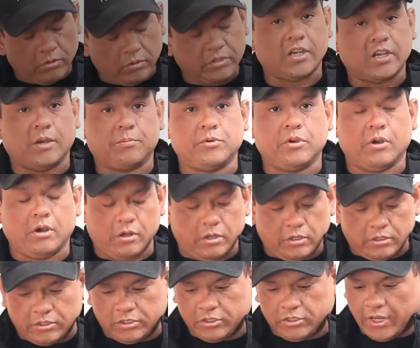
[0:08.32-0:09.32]
What's up,
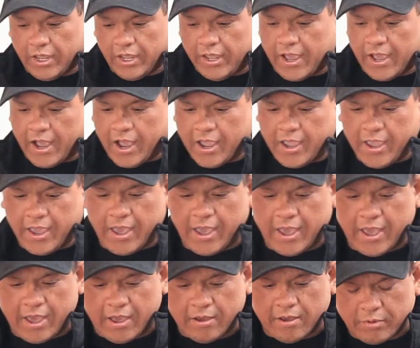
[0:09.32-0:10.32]
y'all? Today I
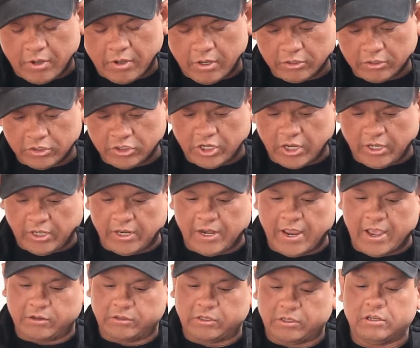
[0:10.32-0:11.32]
am checking
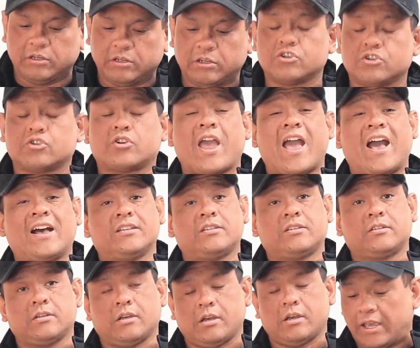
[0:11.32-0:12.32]
out the
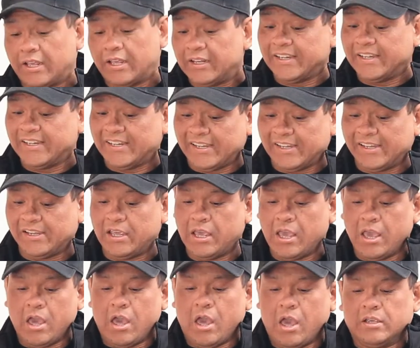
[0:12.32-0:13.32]
Dracast
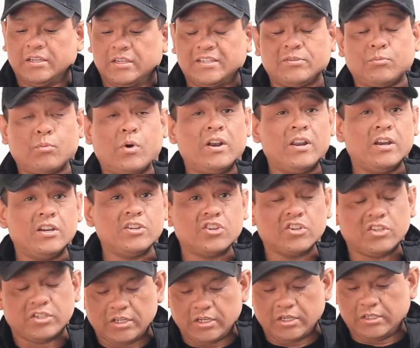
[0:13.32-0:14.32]

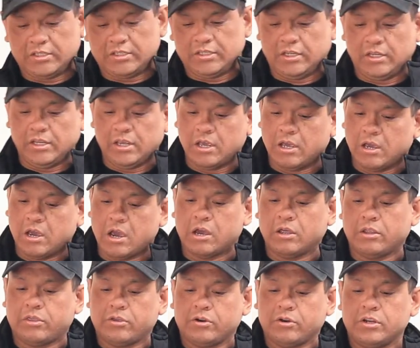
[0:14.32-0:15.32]
LED160
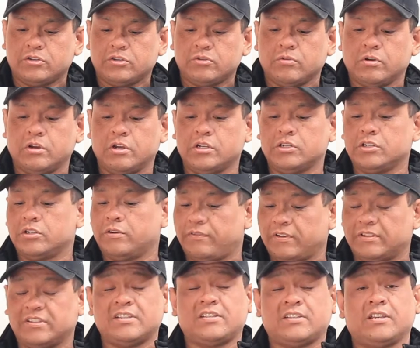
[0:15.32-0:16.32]

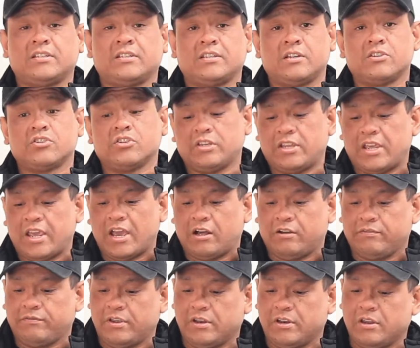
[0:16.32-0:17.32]
3200-5600
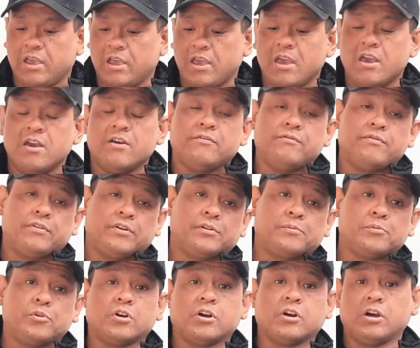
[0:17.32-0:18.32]
Kelvin
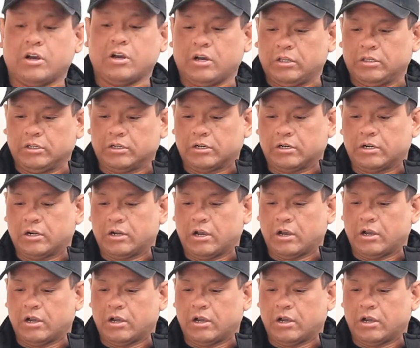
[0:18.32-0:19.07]
variable color.